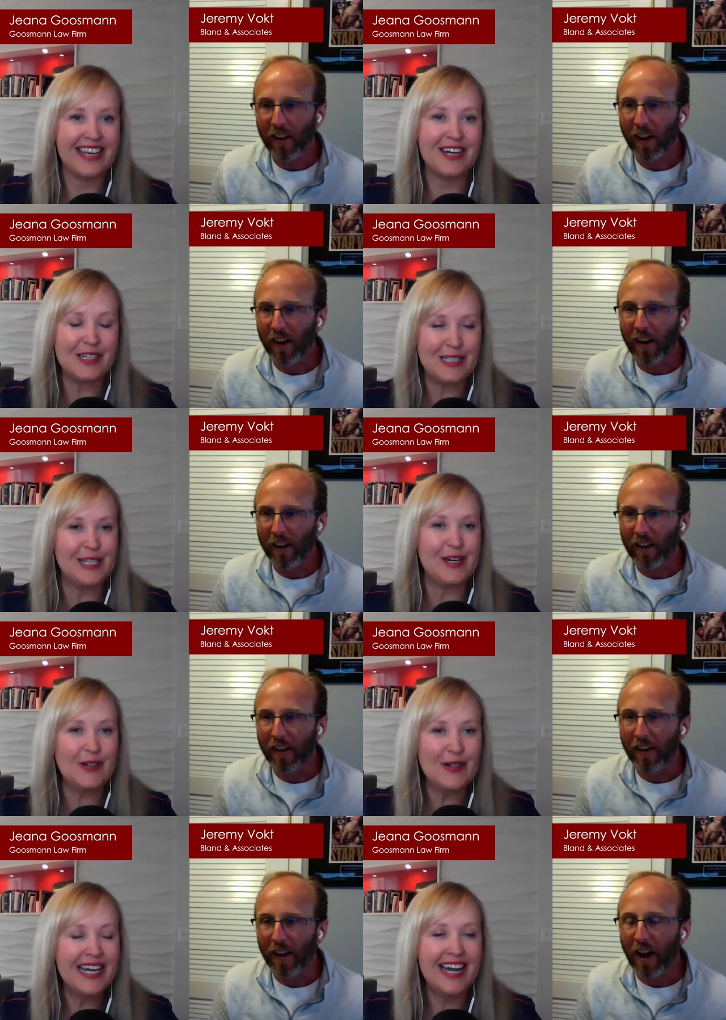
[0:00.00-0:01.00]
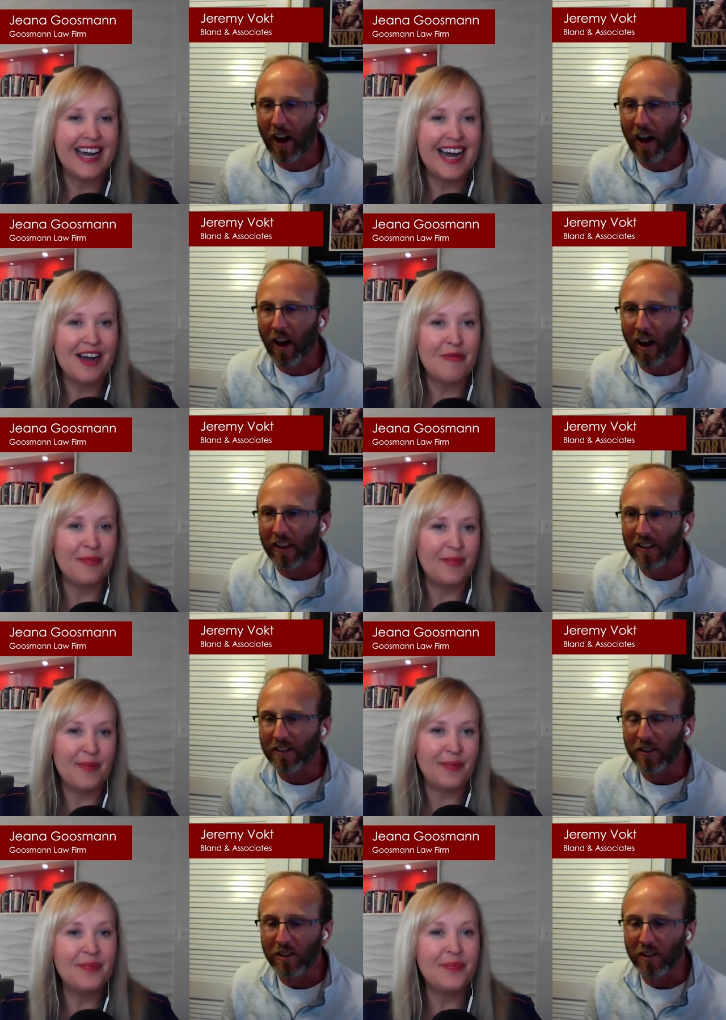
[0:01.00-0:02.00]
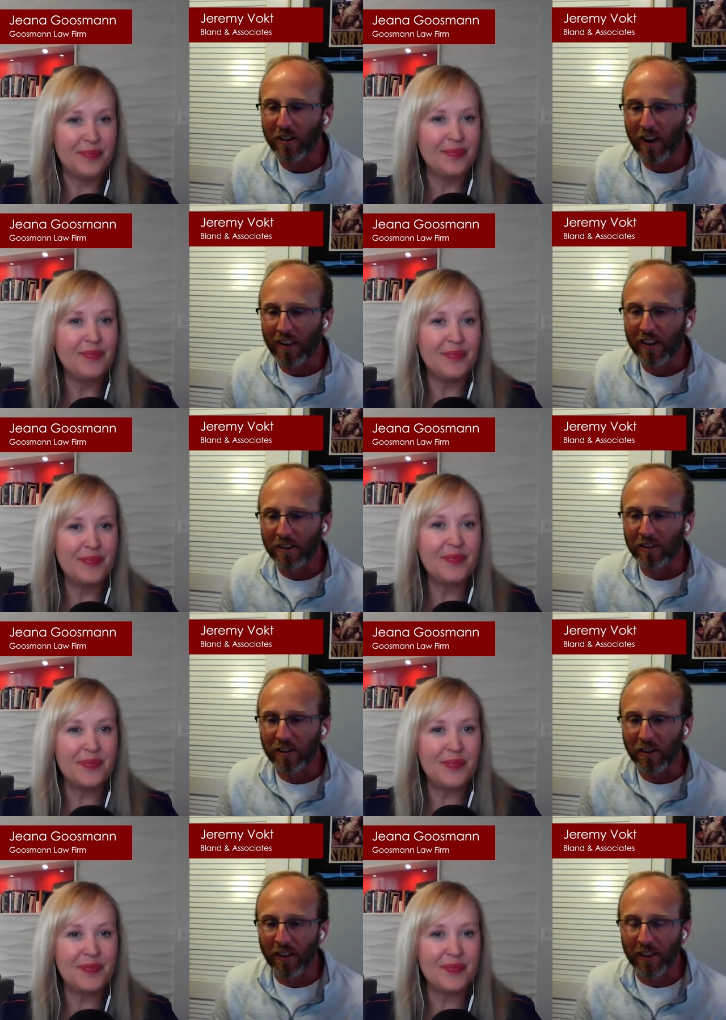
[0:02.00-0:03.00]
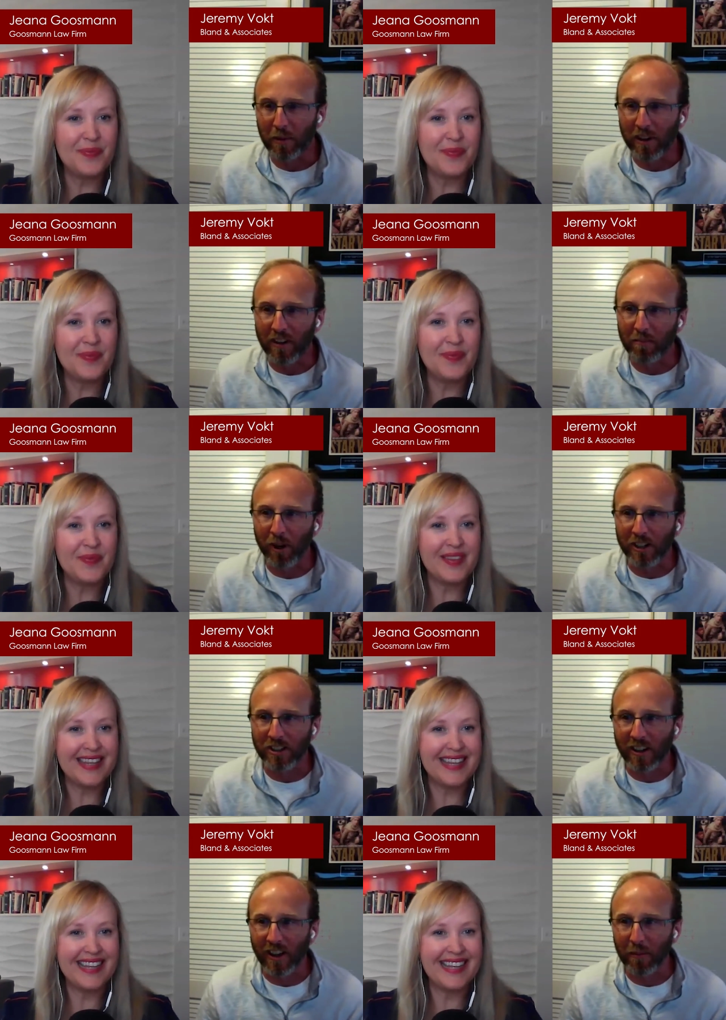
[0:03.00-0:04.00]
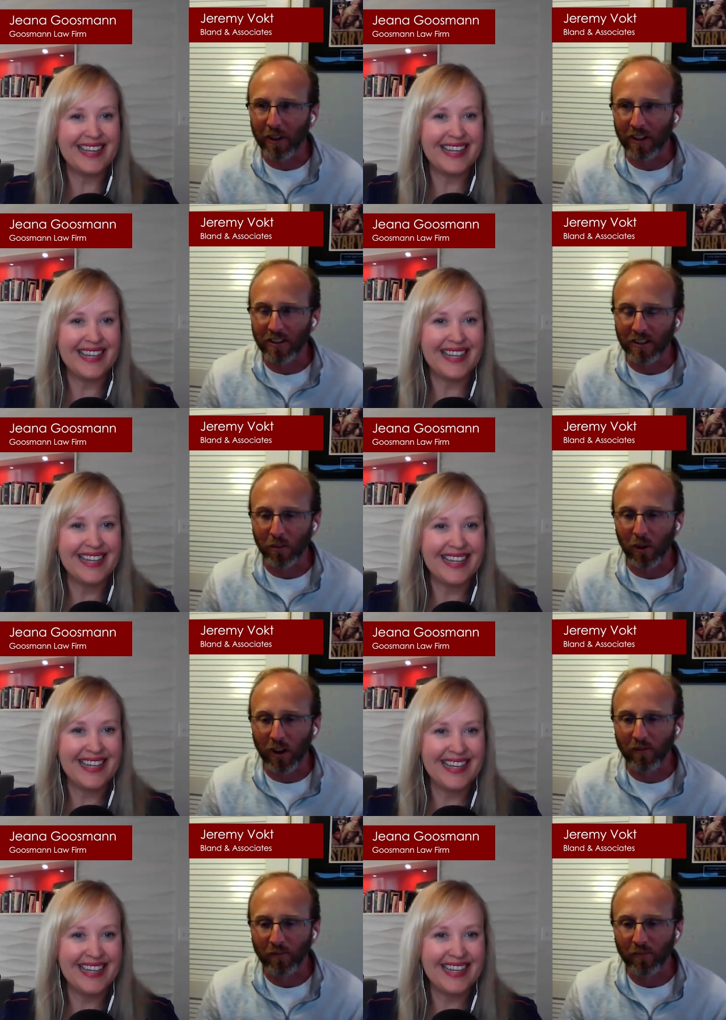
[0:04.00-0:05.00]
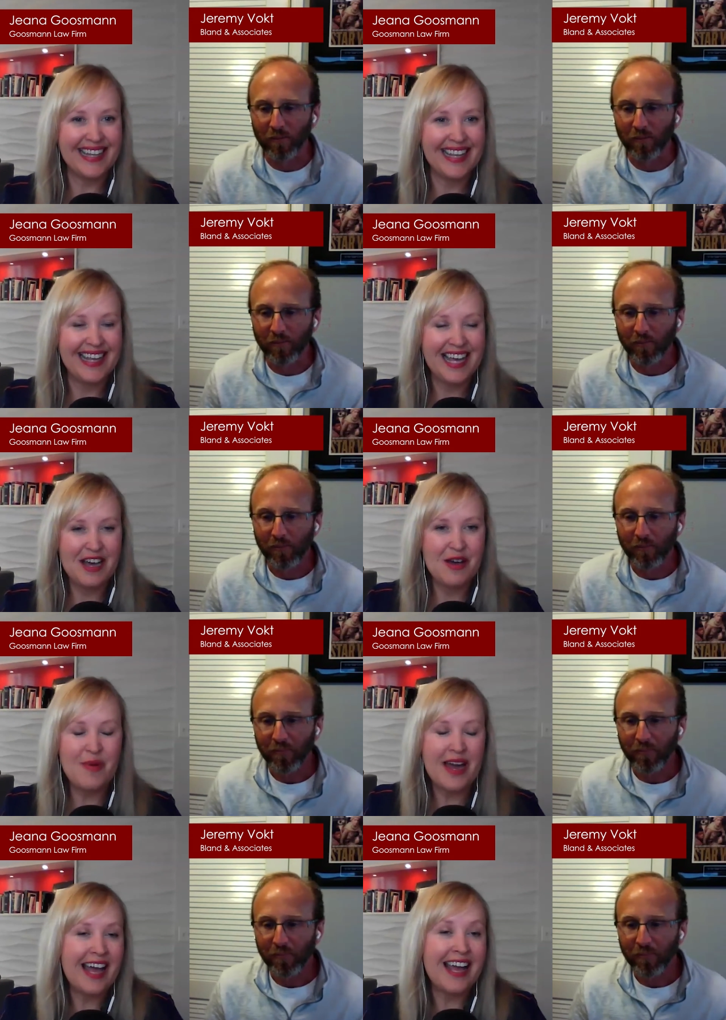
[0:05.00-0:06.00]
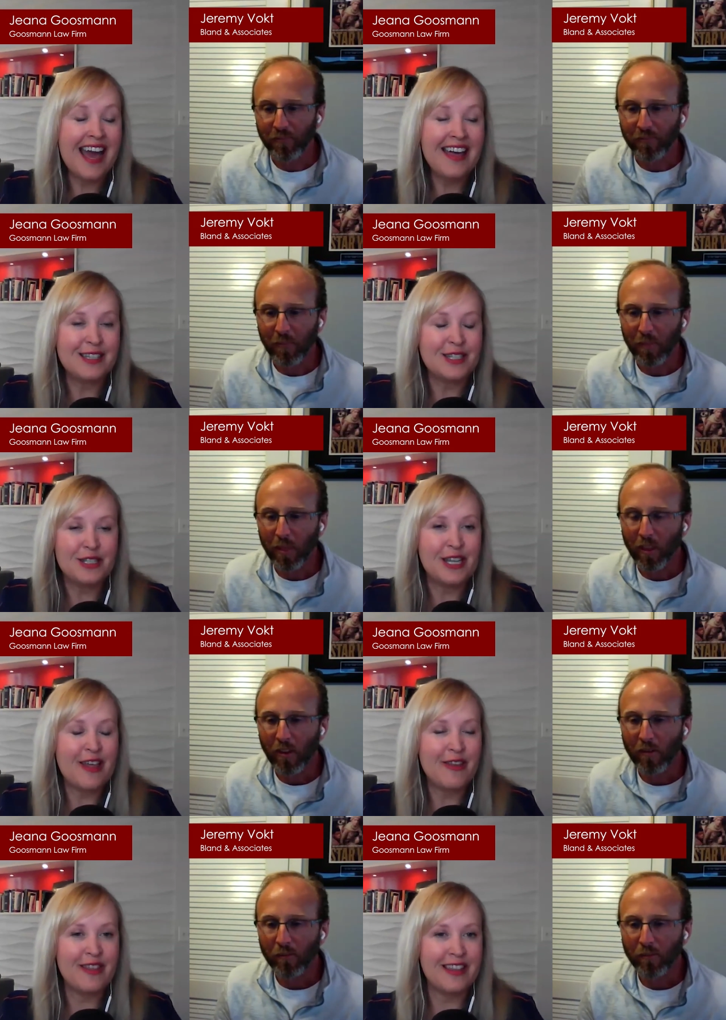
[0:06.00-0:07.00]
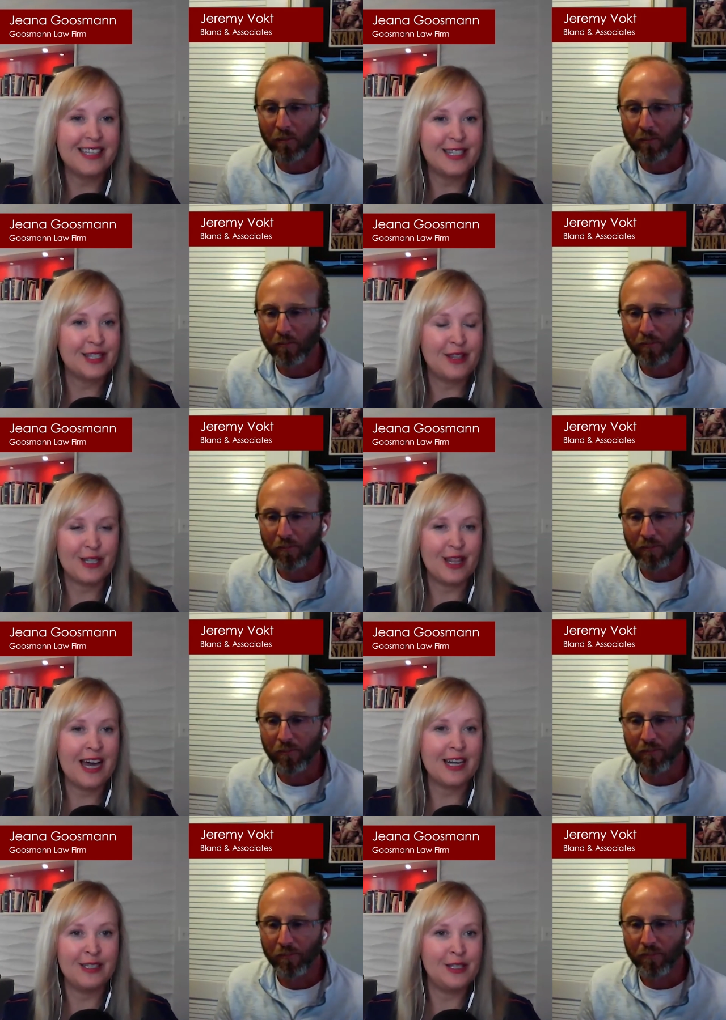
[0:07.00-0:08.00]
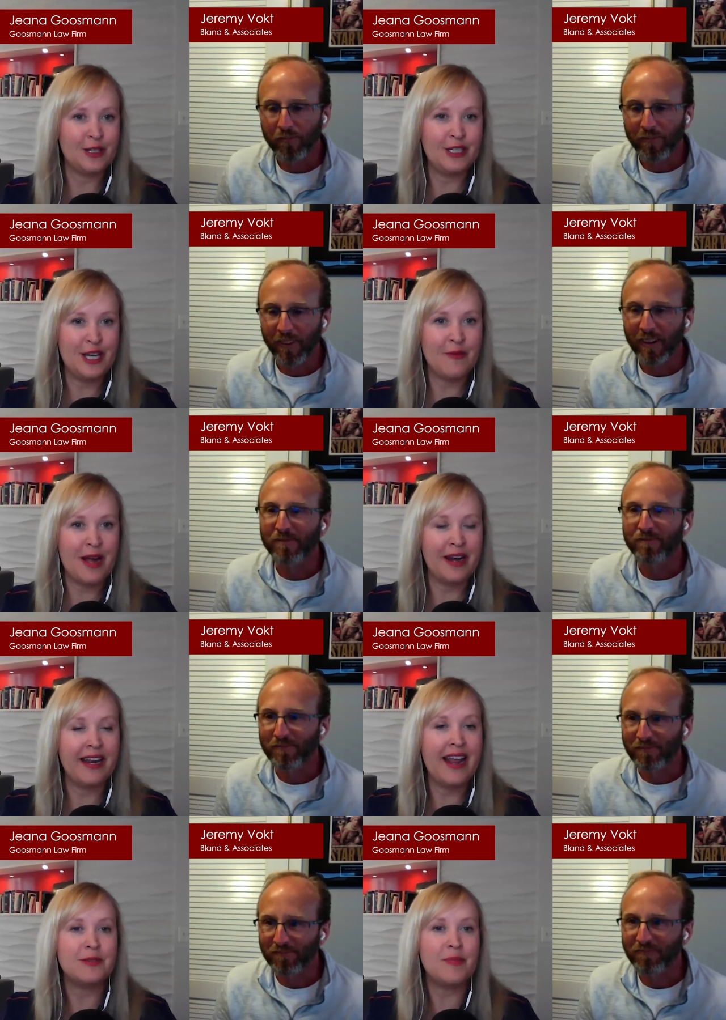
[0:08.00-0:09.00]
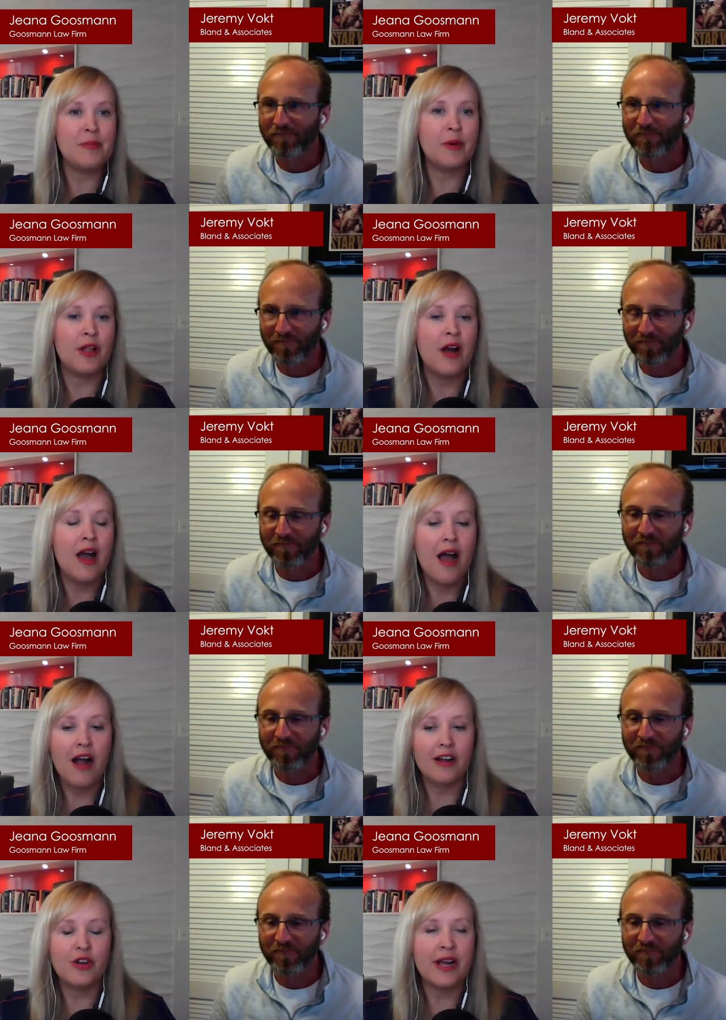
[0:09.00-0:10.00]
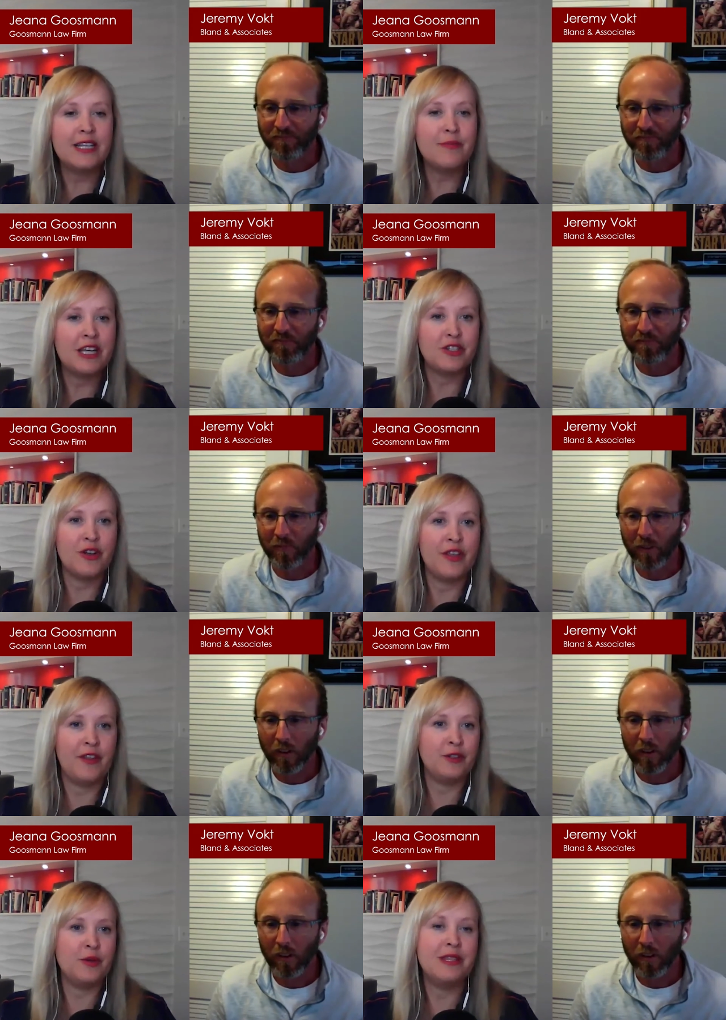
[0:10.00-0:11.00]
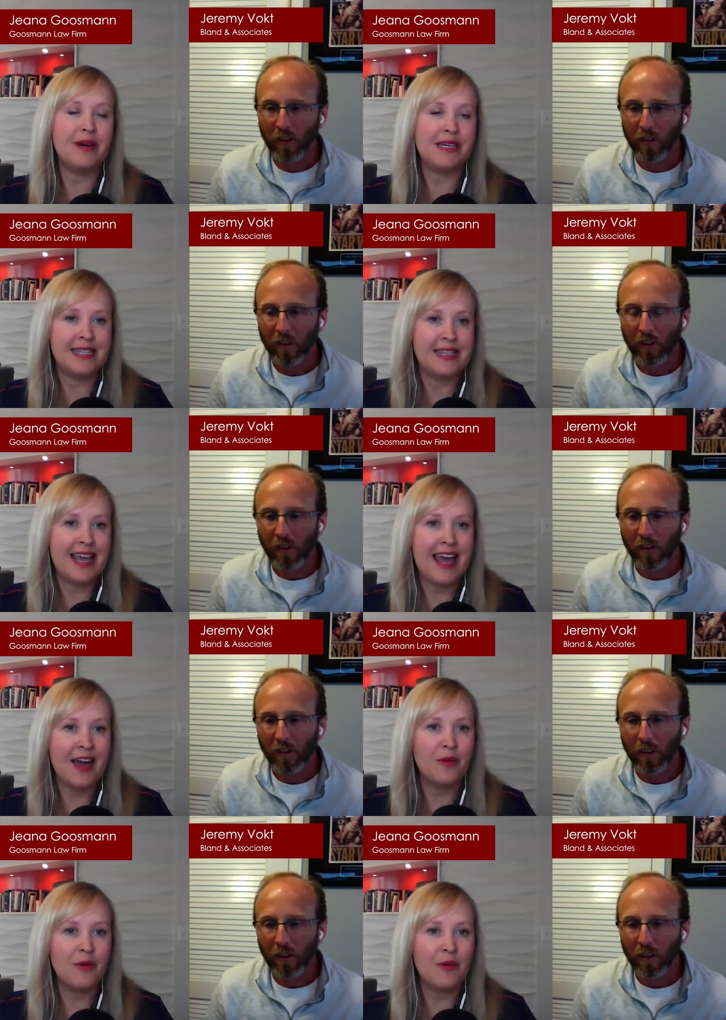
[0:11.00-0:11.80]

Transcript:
Speaker 1: end of the year. So yeah, I um, think so too. I think so too. I think there'll be enough pressure on that potentially as well.
Speaker 2: But again, that's just another thing that's, there's a lot of uncertainty around it. And as people are trying to make sure that they're doing the best that they